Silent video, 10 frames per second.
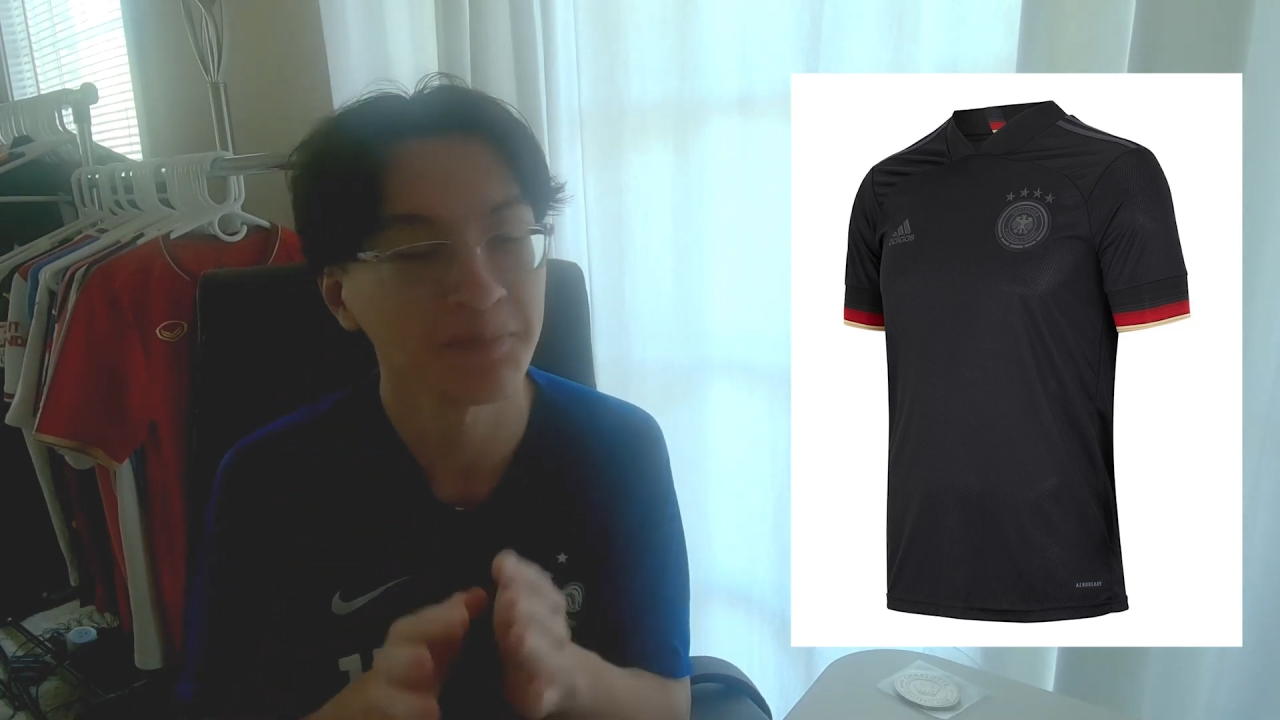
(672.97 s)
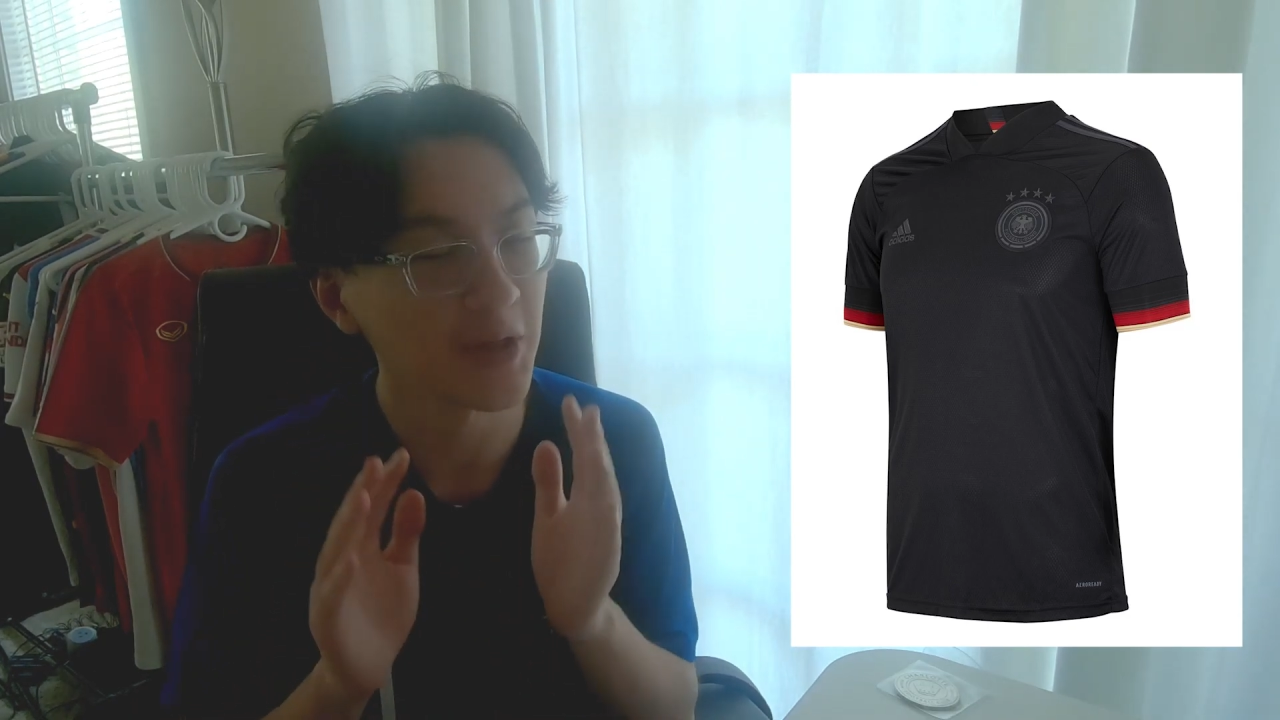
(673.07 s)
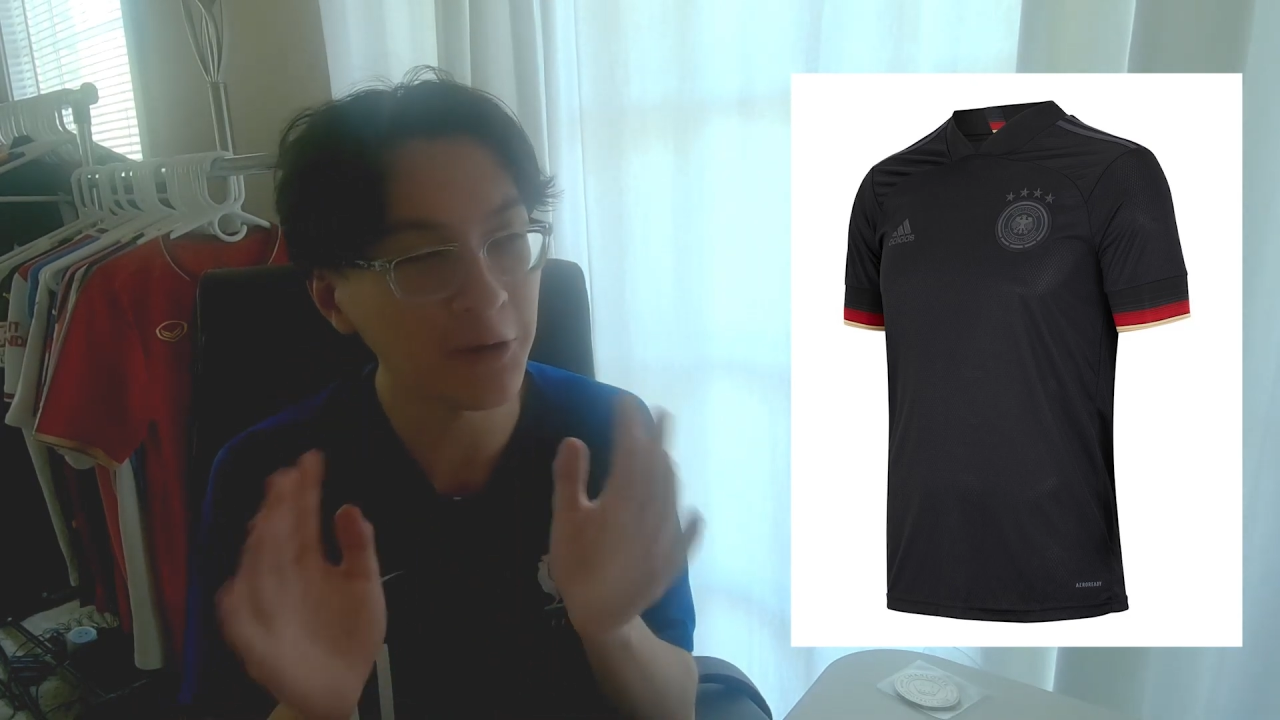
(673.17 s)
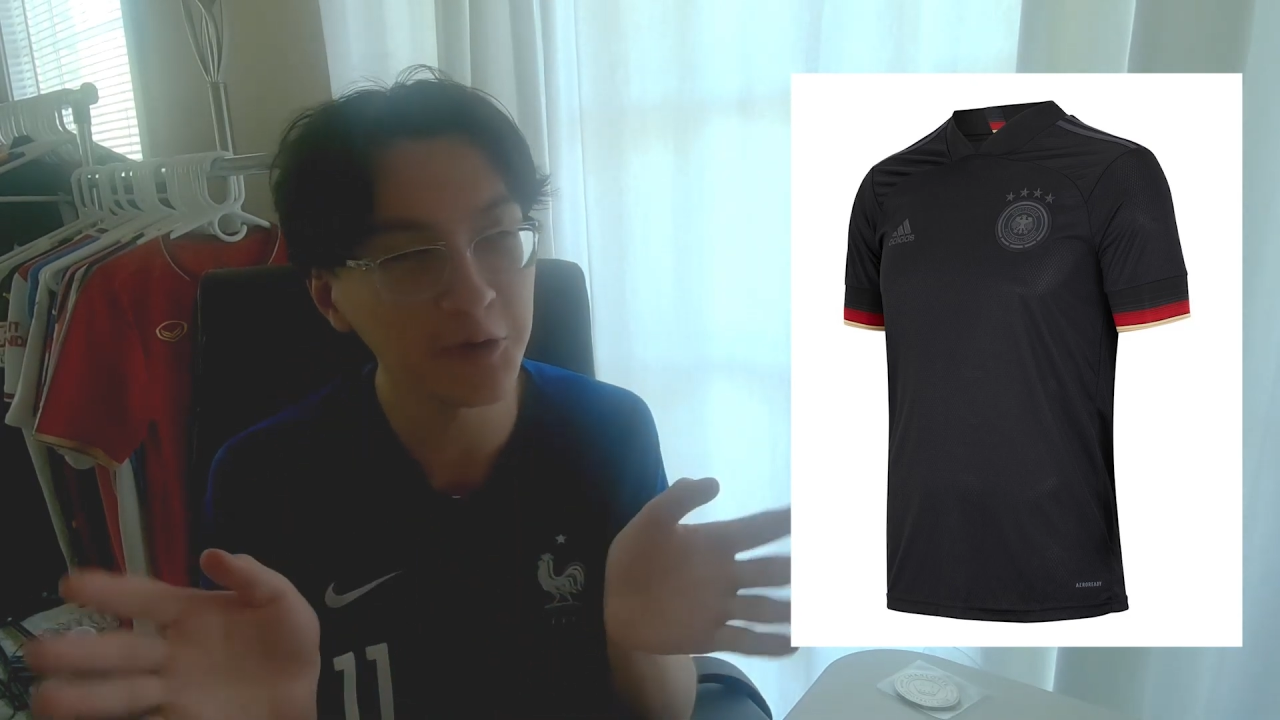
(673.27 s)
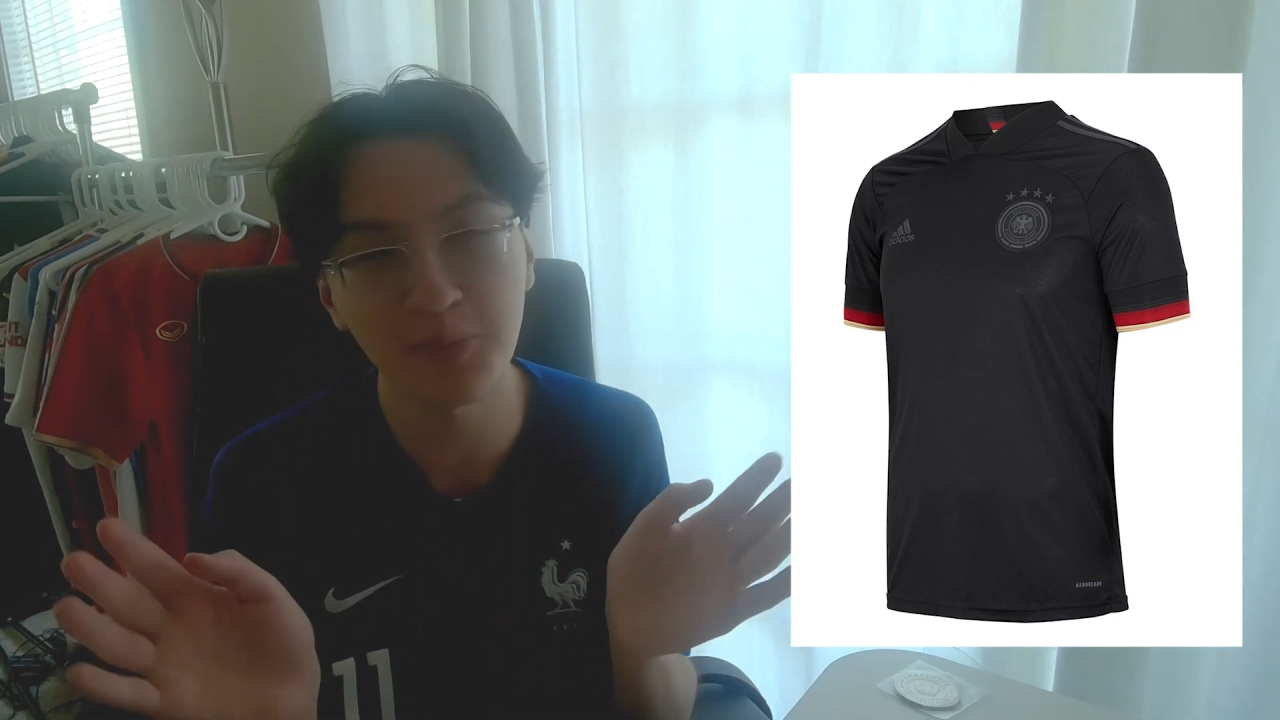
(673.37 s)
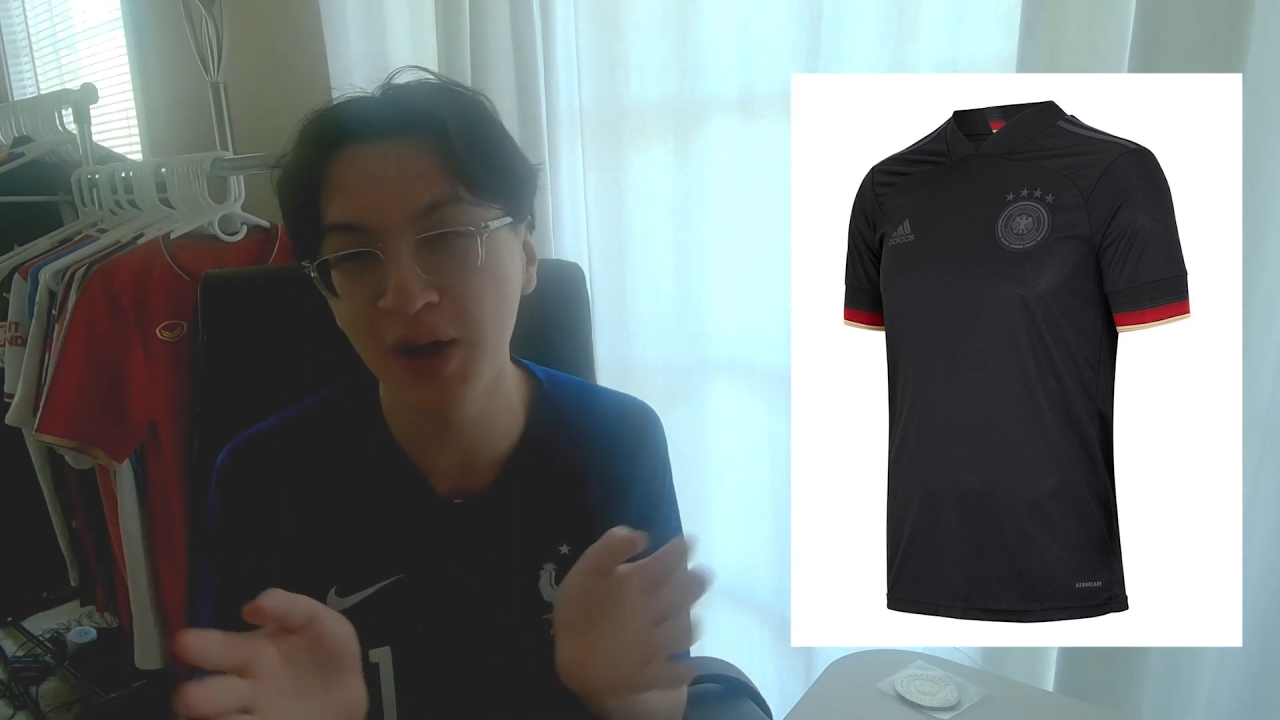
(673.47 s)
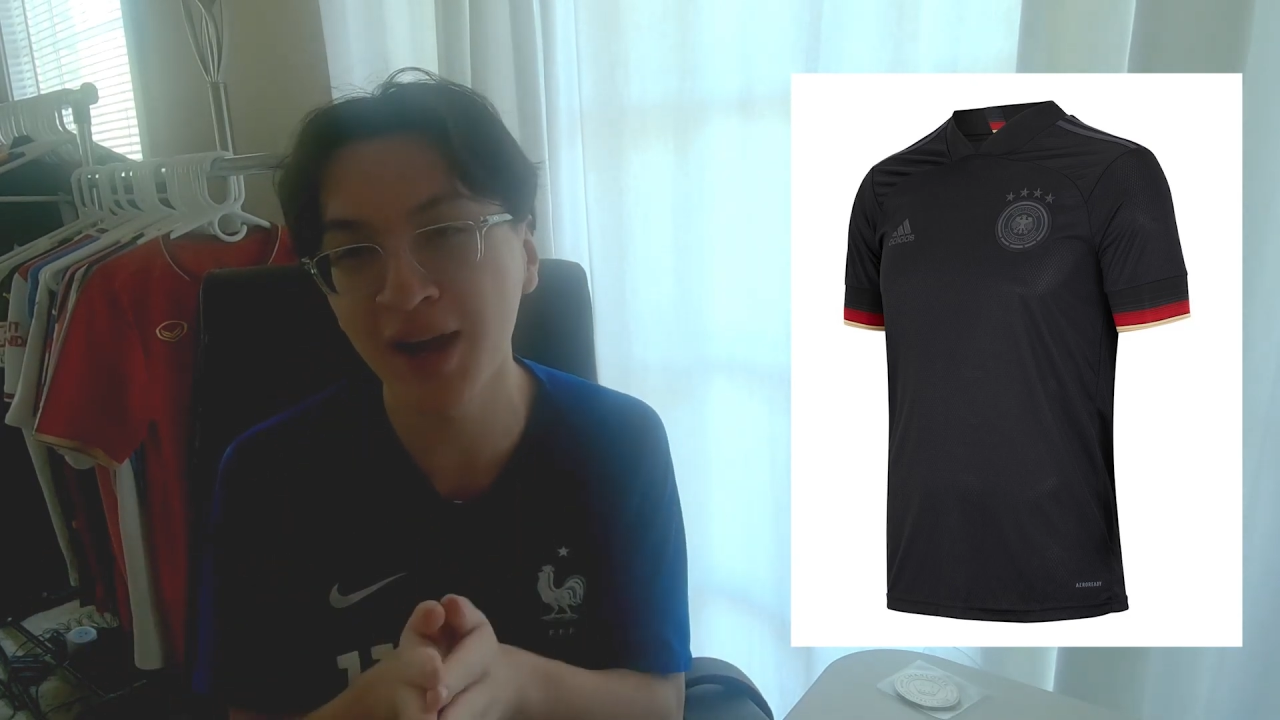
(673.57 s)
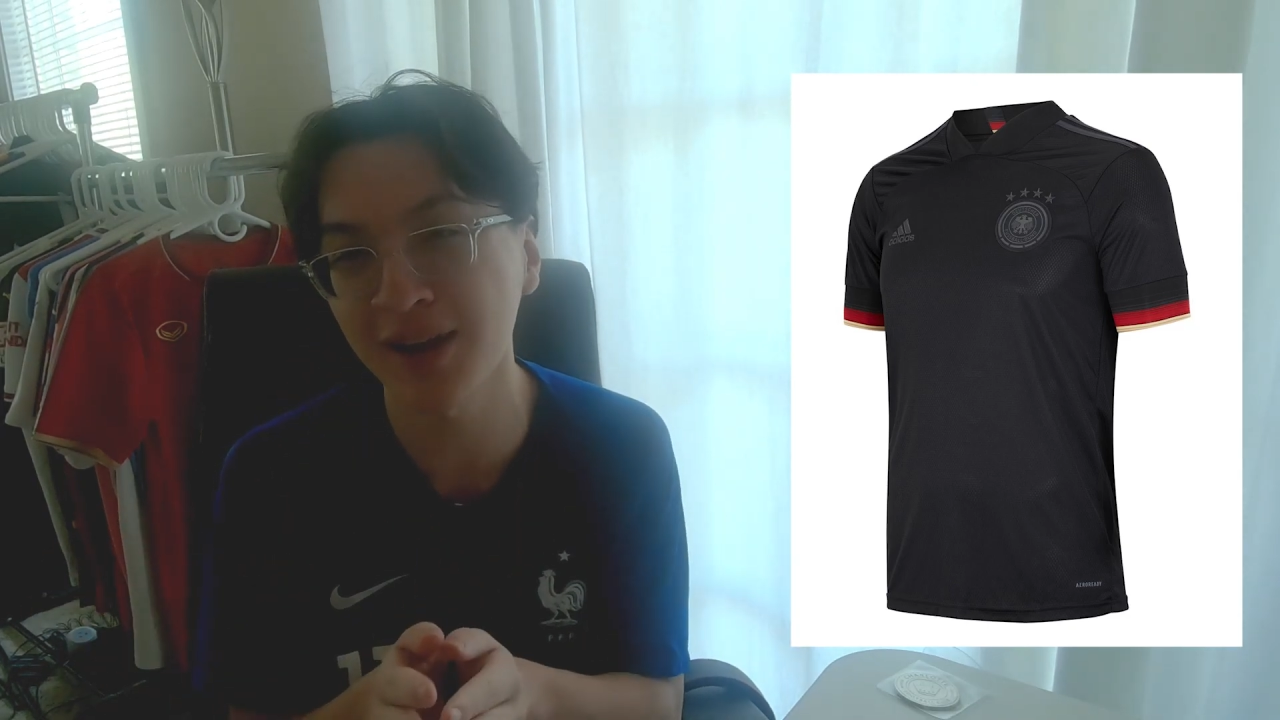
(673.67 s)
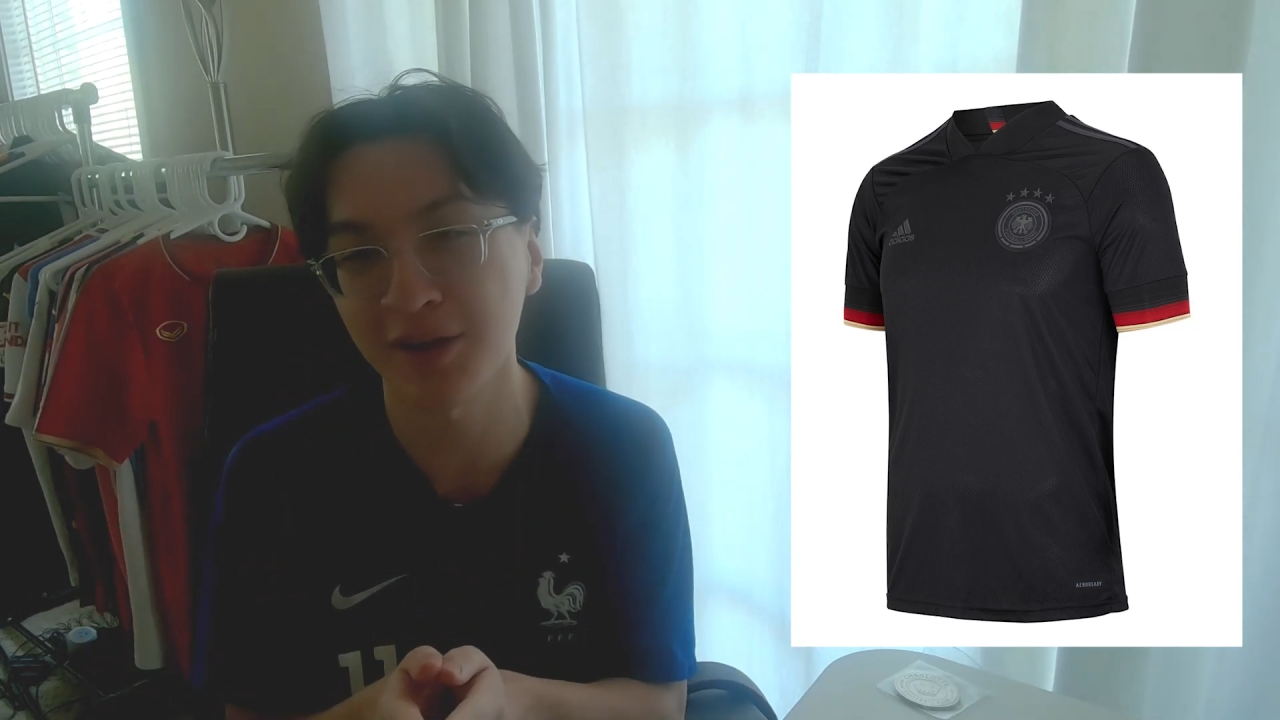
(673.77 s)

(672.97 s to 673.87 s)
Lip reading: I would buy it